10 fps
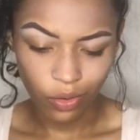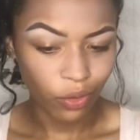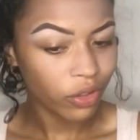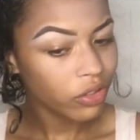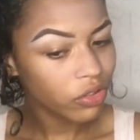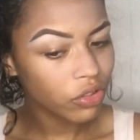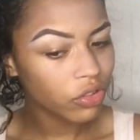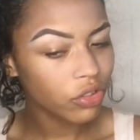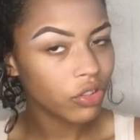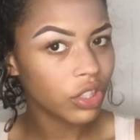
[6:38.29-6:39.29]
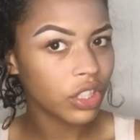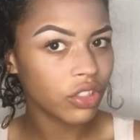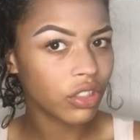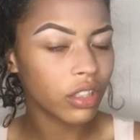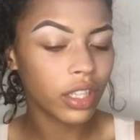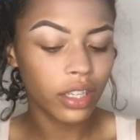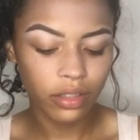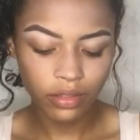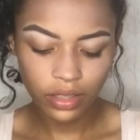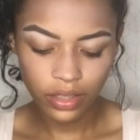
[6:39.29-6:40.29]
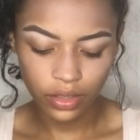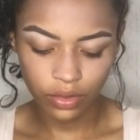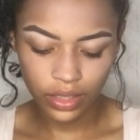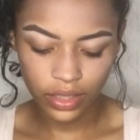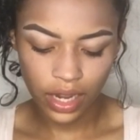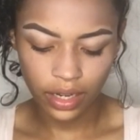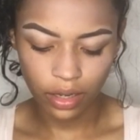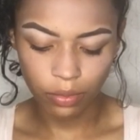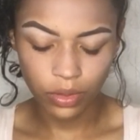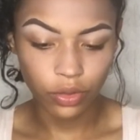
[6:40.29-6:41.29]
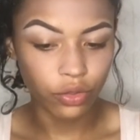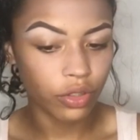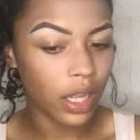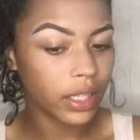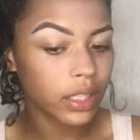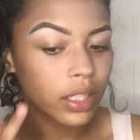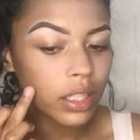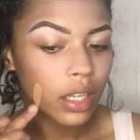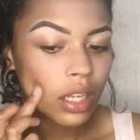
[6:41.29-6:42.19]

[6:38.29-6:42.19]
orangish looking, so this kind of helps neutralize it.